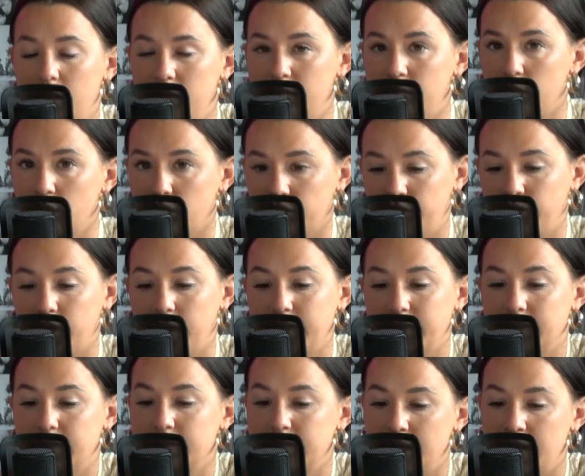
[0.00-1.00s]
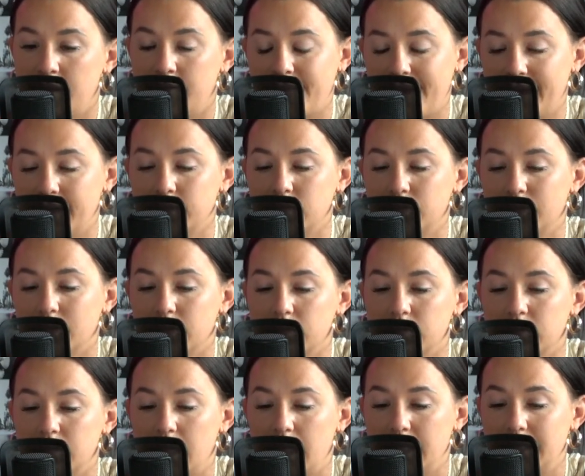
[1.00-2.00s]
a more frantic Tim
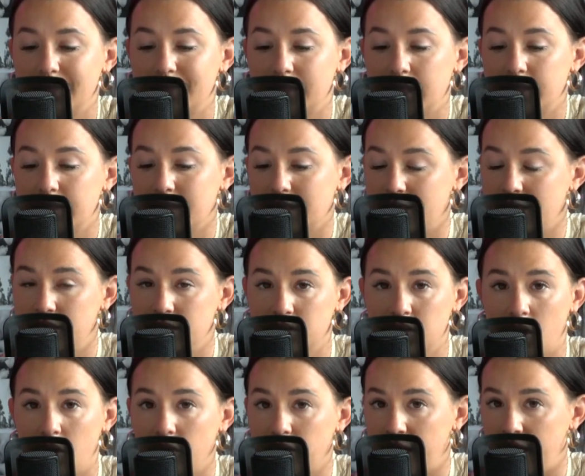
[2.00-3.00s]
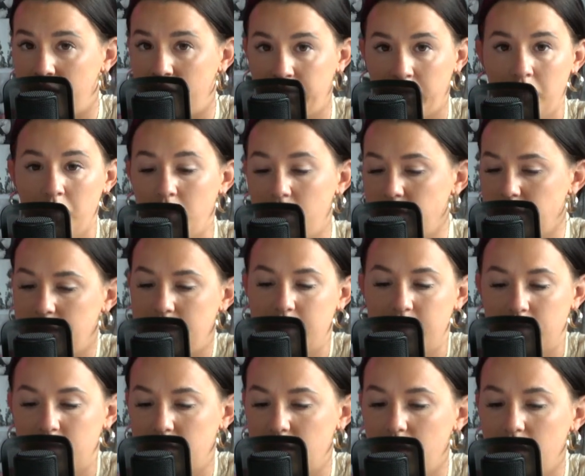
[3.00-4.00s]
answers and says that he's called everyone that he
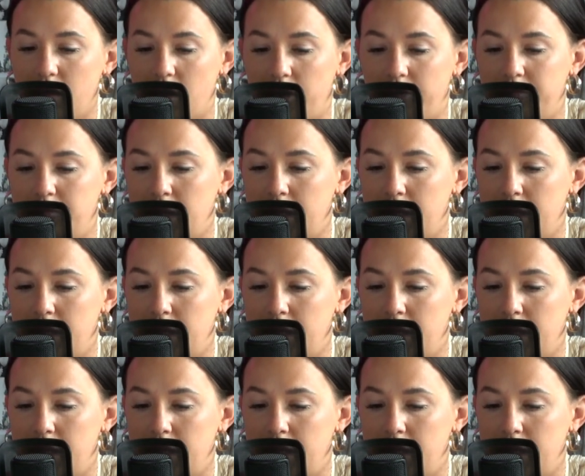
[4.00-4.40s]
can think of,